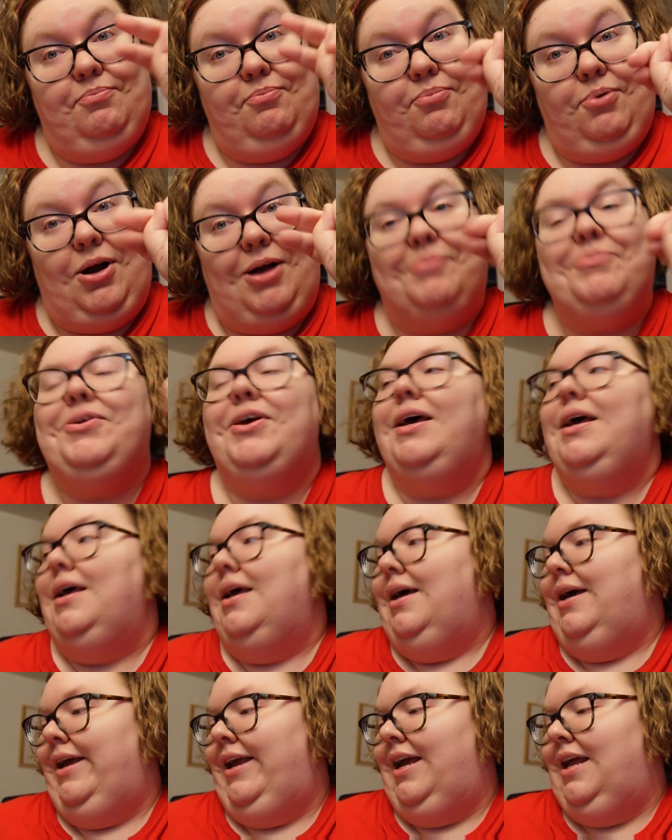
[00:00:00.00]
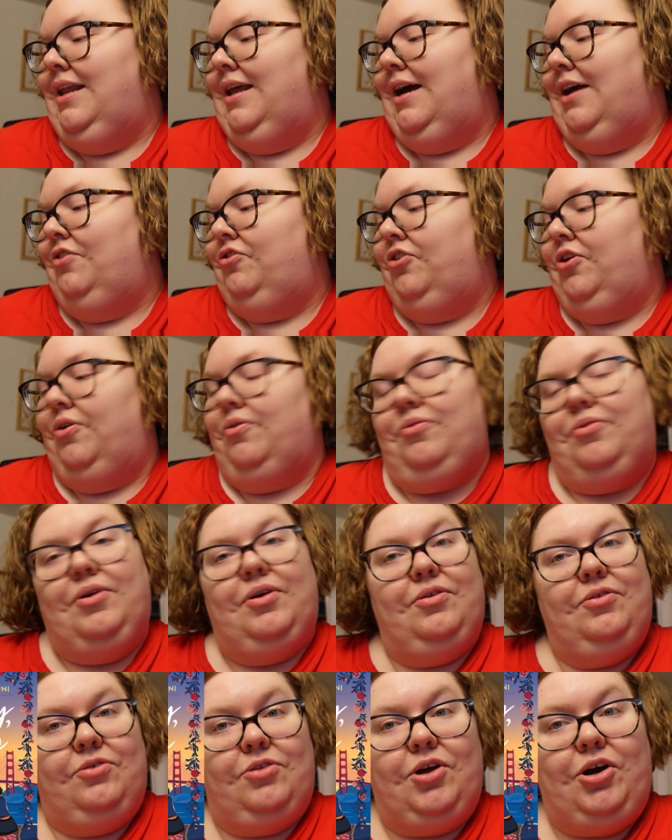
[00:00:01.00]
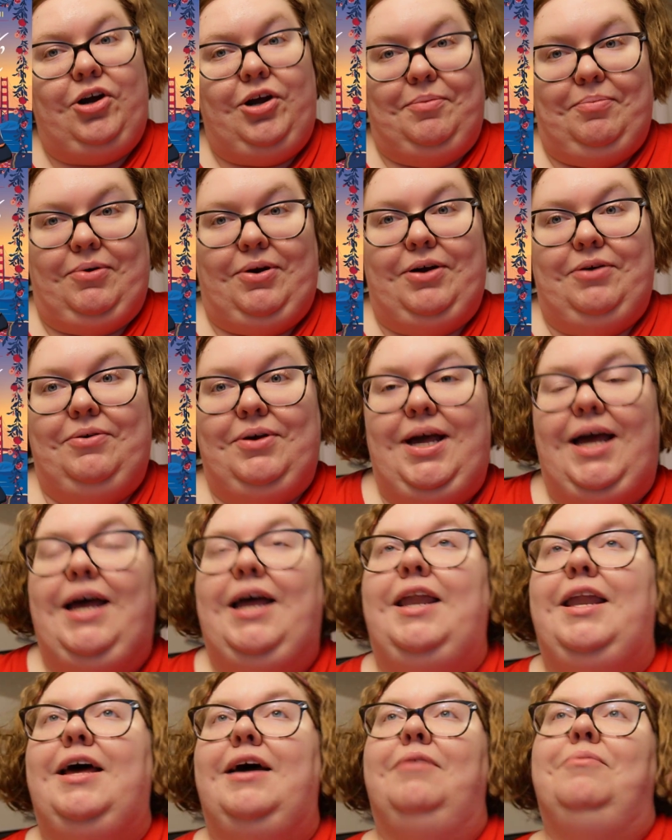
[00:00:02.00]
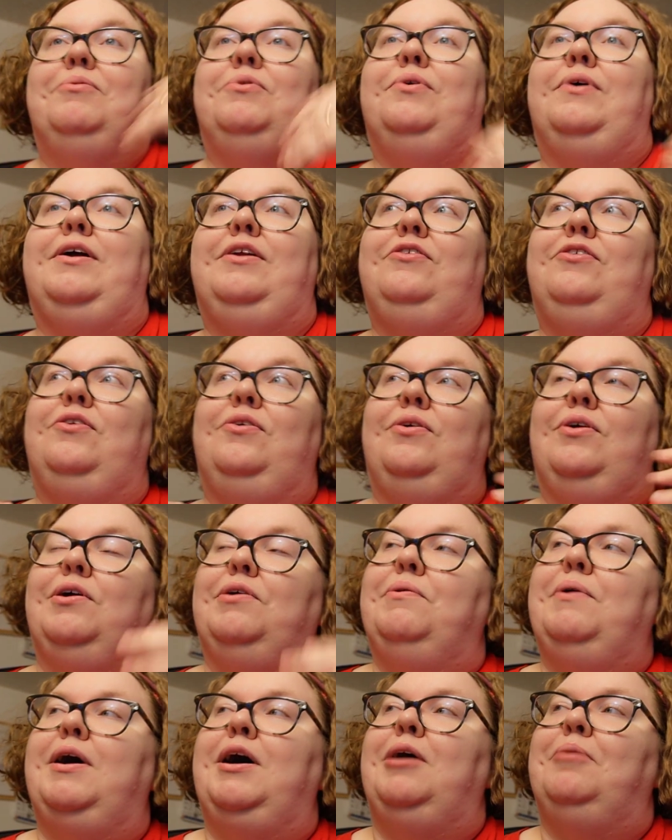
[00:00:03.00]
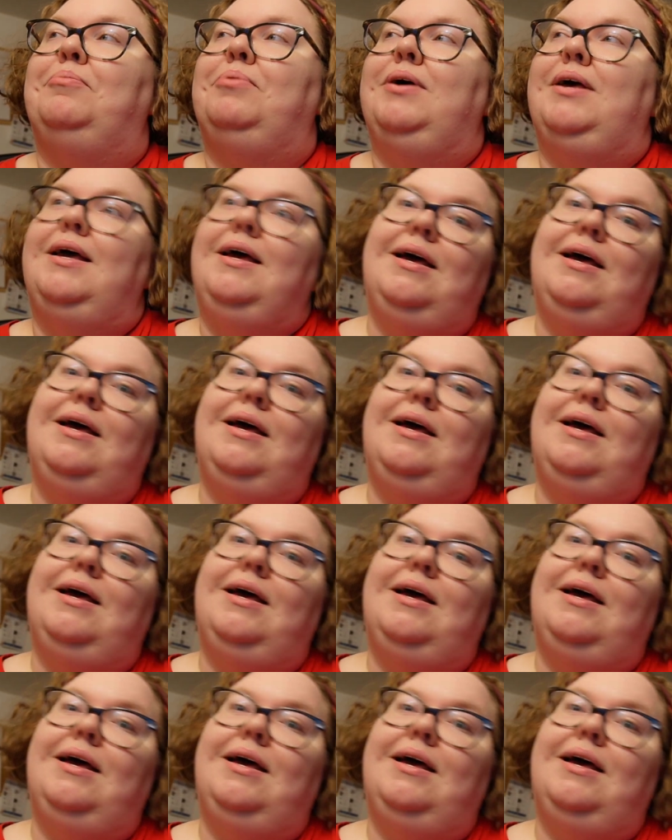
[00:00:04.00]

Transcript: prompt and I chose Sorry Bro, and I'm going to go up